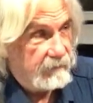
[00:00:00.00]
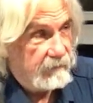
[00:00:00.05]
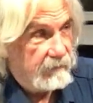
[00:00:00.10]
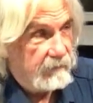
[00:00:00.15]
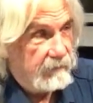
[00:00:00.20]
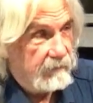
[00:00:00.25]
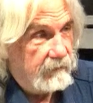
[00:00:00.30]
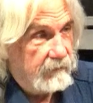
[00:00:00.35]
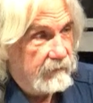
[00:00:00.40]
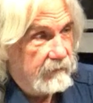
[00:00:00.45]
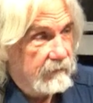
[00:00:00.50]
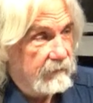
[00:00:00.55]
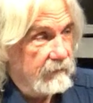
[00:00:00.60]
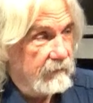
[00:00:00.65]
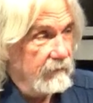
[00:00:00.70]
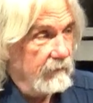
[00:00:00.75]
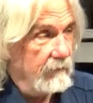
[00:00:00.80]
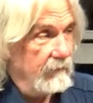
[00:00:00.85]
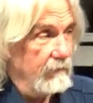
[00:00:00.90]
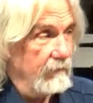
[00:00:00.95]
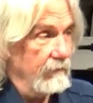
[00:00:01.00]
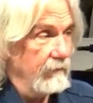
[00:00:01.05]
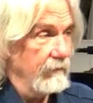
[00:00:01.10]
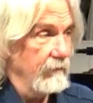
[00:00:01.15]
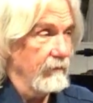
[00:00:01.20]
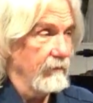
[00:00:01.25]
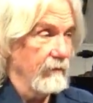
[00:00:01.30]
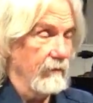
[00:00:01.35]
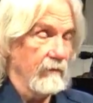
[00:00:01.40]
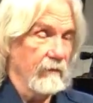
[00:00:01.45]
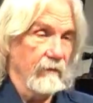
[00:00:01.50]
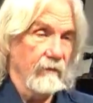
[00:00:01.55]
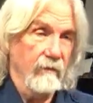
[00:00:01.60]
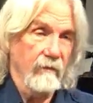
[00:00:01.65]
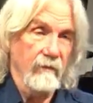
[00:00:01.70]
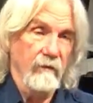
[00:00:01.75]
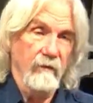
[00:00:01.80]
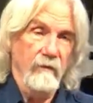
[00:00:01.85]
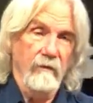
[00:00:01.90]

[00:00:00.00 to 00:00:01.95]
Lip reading: Nobody speaks.